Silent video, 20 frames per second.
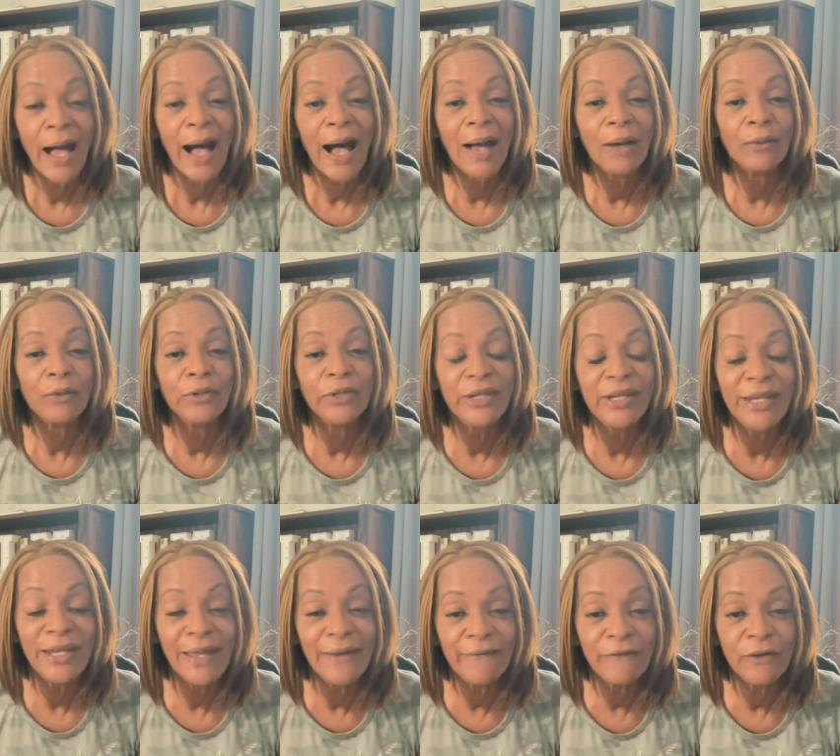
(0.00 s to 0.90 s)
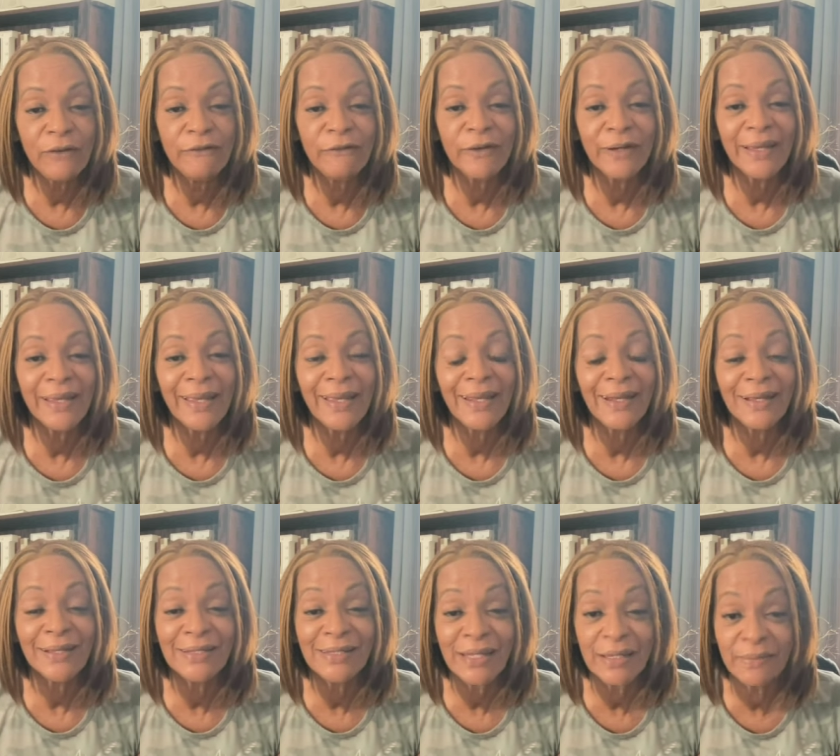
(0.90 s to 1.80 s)
I will never forget
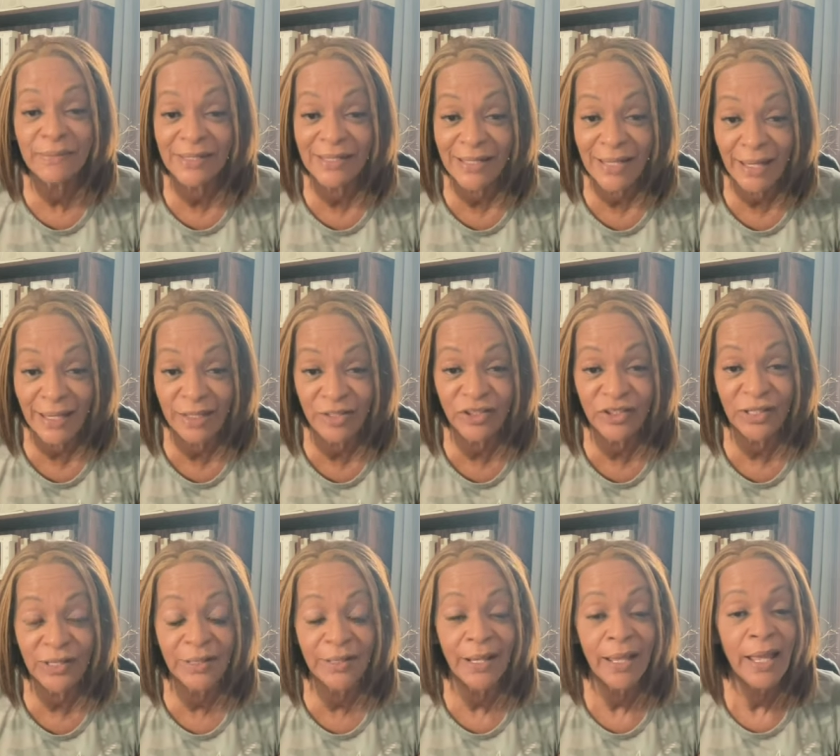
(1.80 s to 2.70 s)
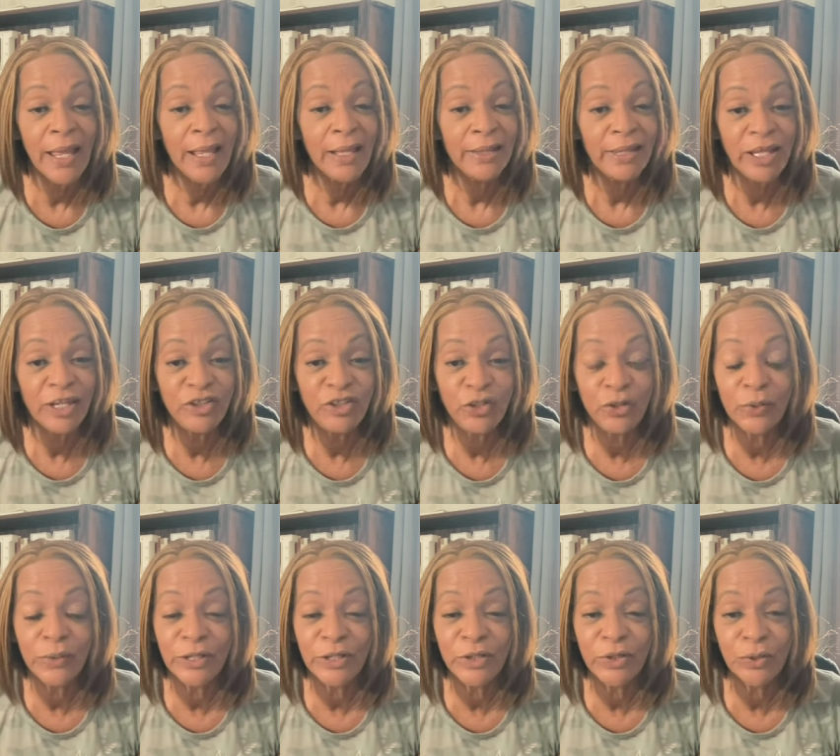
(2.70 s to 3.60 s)
a temptation that
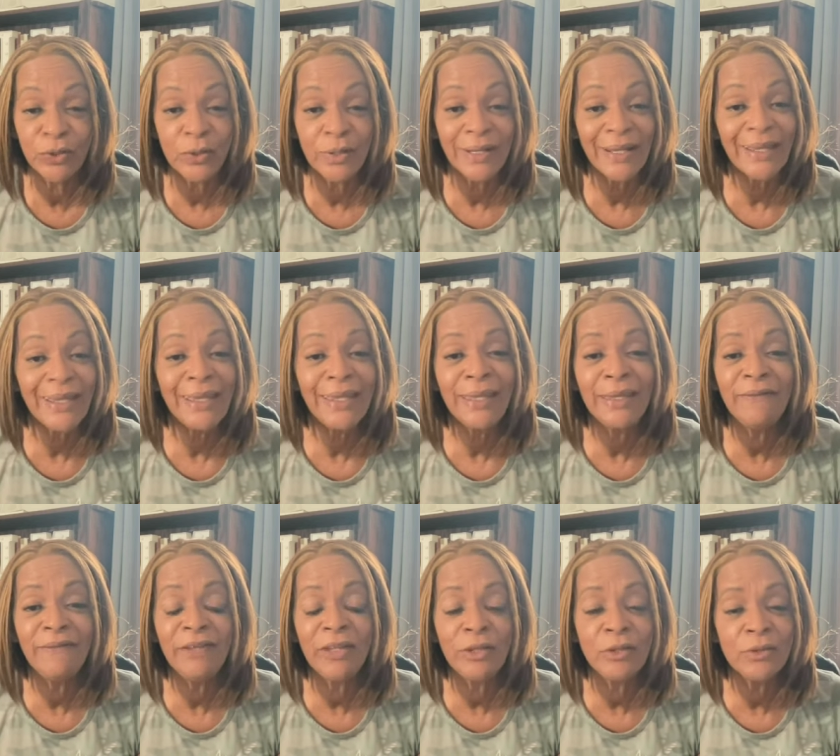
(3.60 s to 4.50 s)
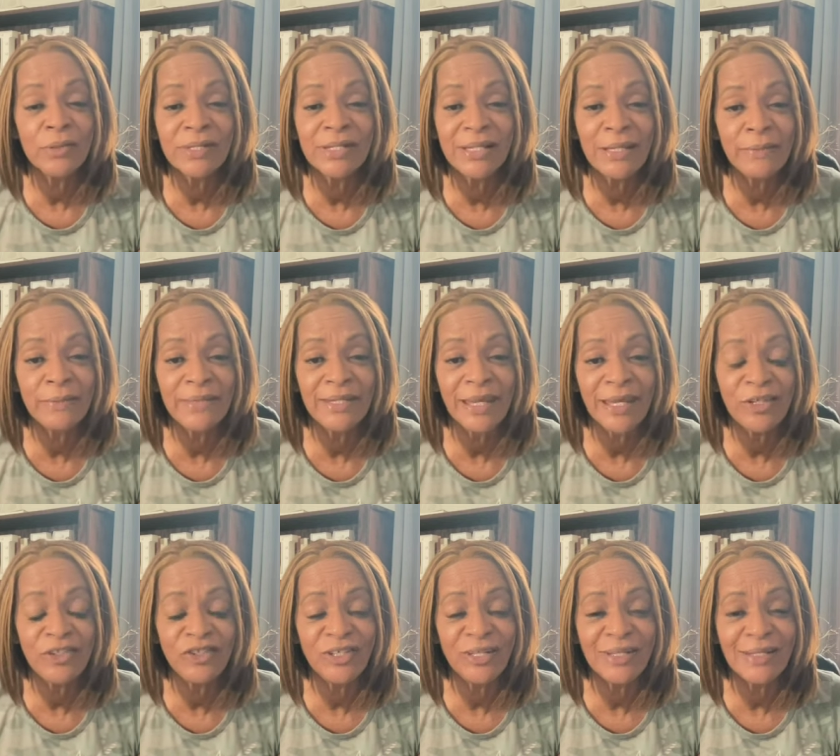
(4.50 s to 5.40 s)
you endured. Even those
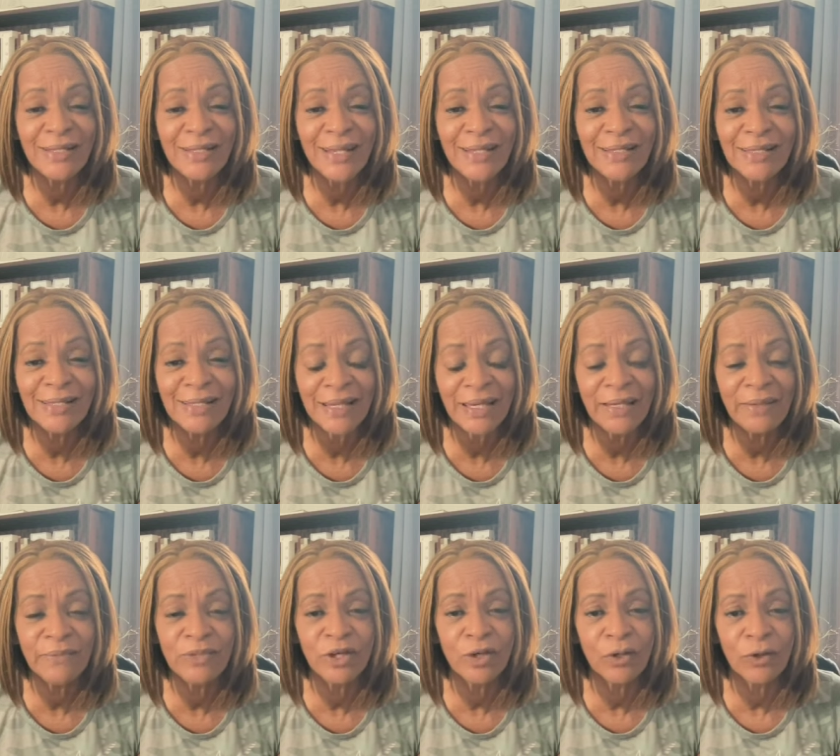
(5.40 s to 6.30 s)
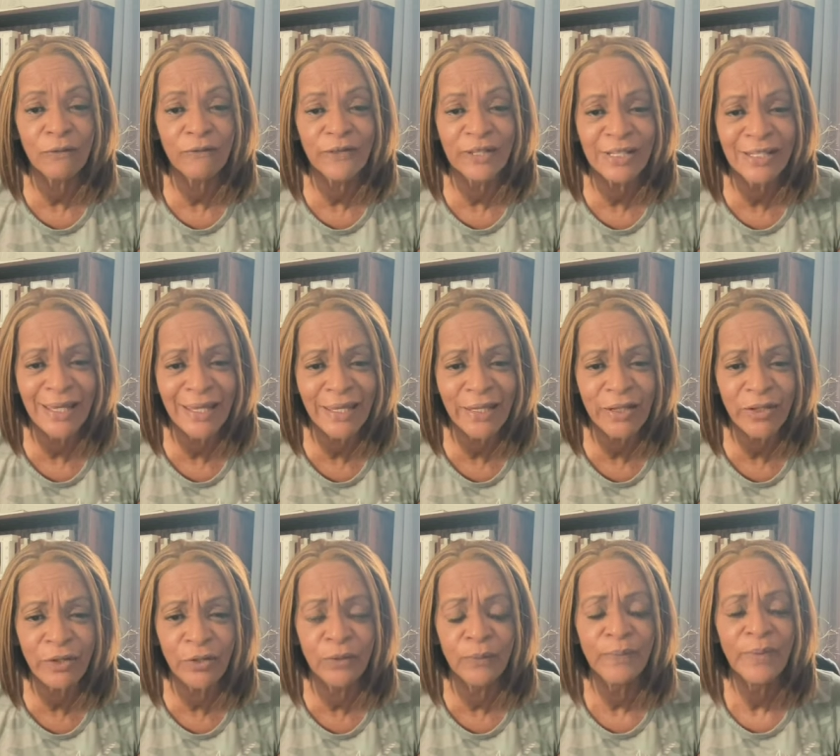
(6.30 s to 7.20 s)
temptations that seem to overtake
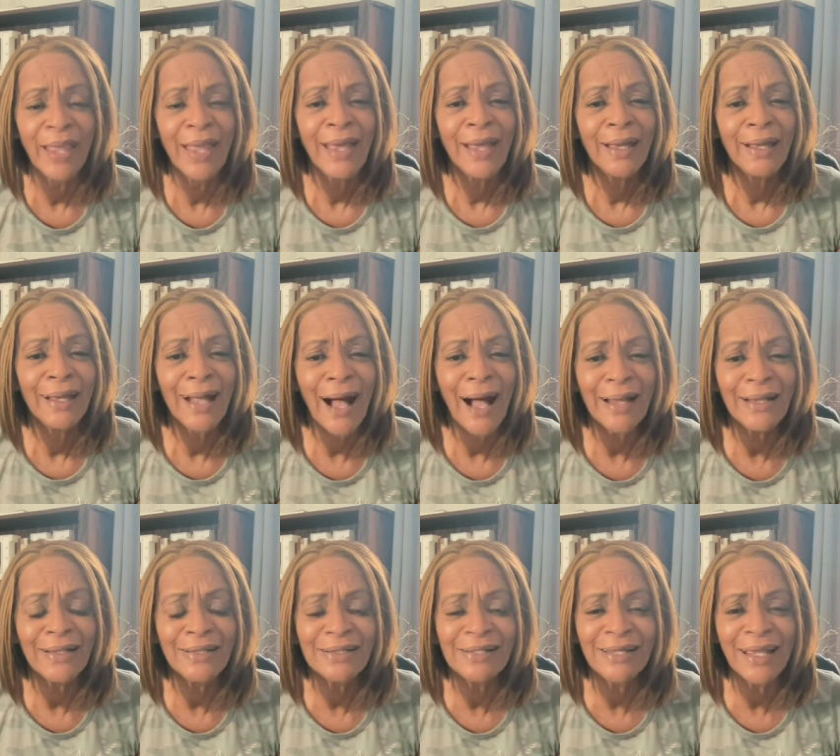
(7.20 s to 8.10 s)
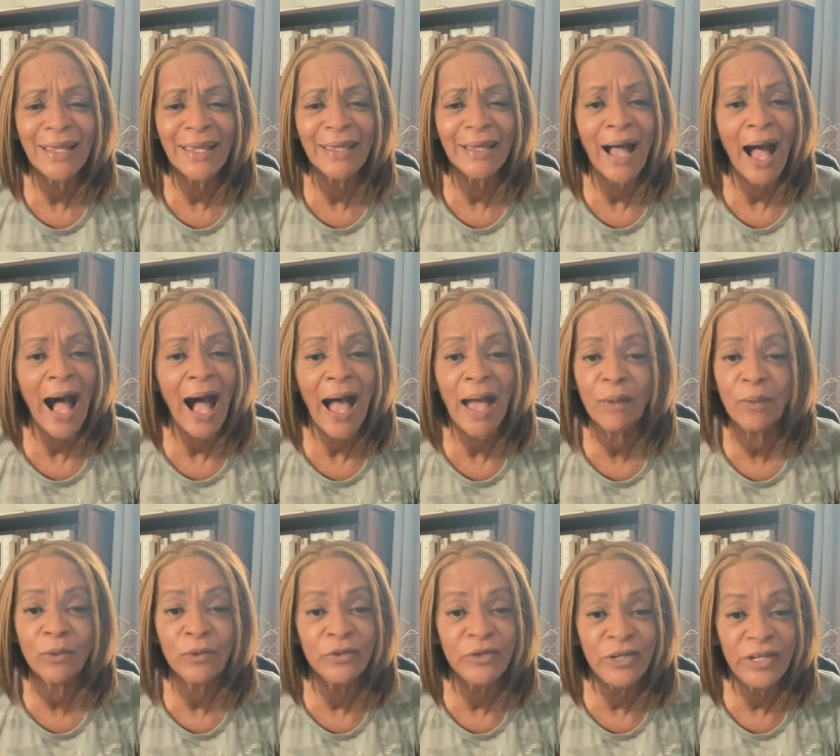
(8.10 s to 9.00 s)
you, God is saying, I
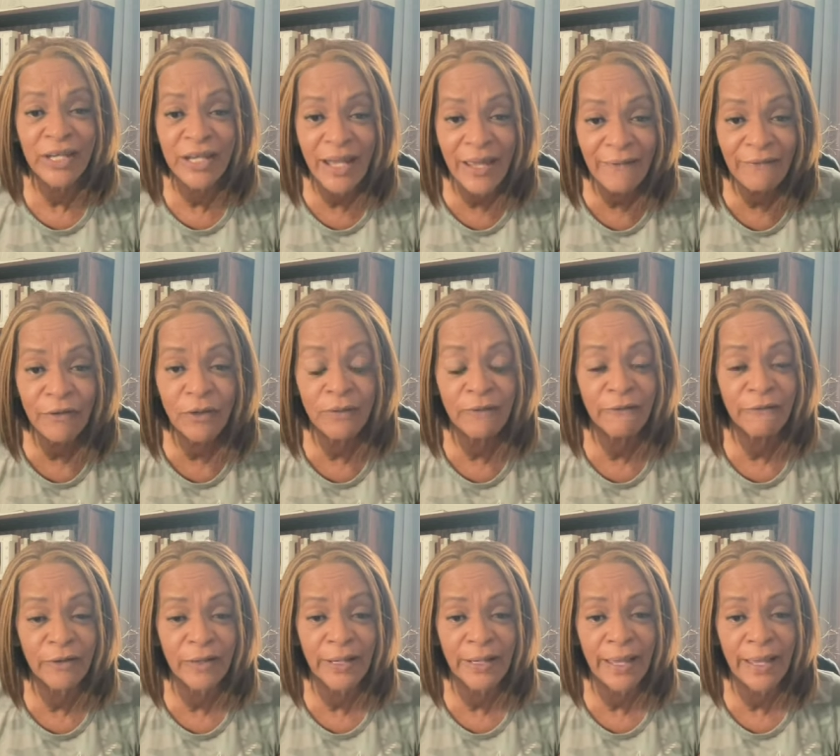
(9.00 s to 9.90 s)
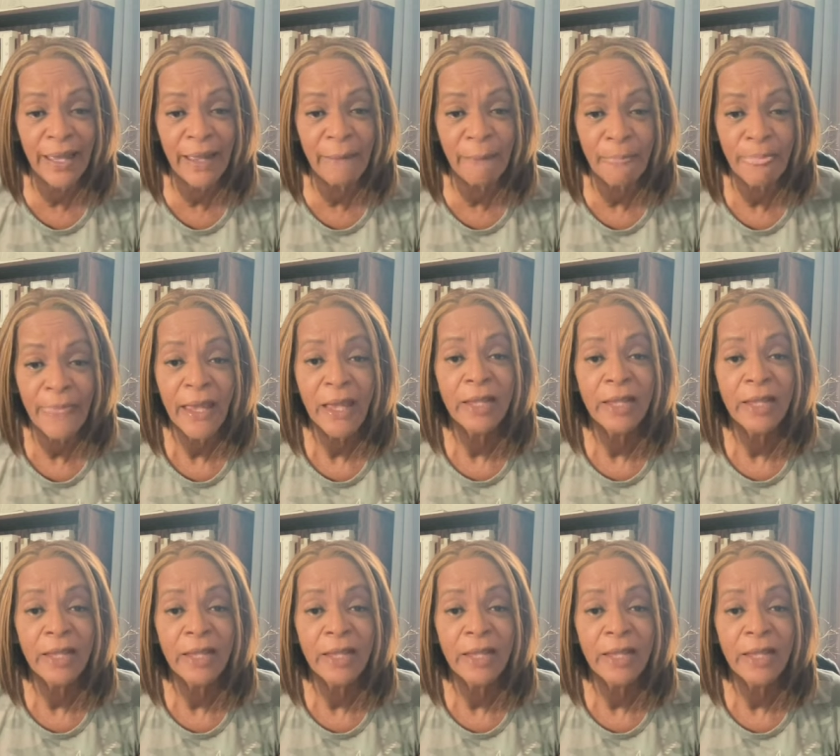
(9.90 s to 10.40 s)
will never forget